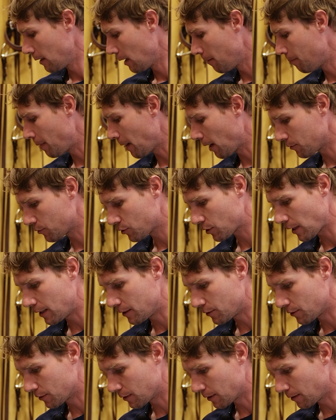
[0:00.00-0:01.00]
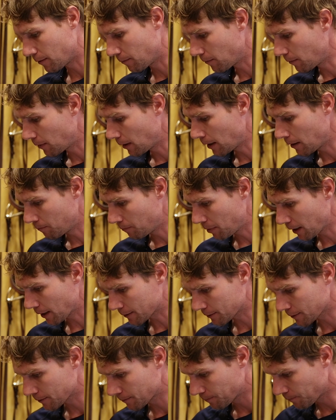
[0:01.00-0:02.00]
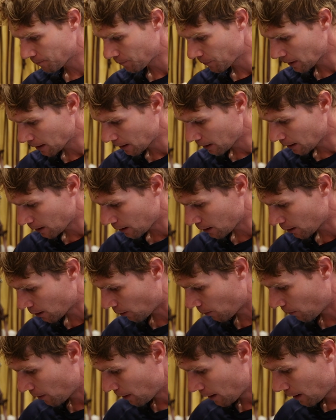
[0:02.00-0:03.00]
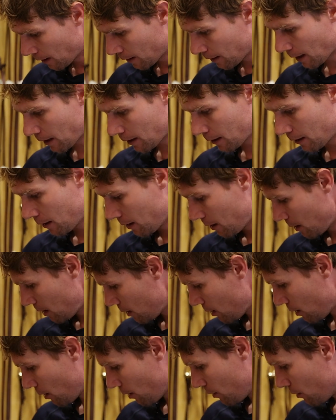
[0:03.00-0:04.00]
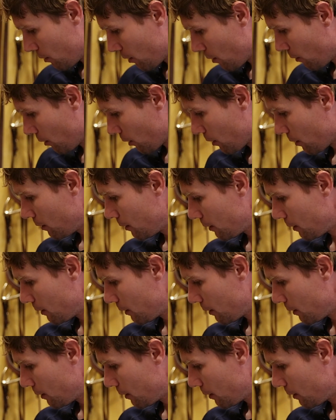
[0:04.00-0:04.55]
about changes in bits. Then, you go to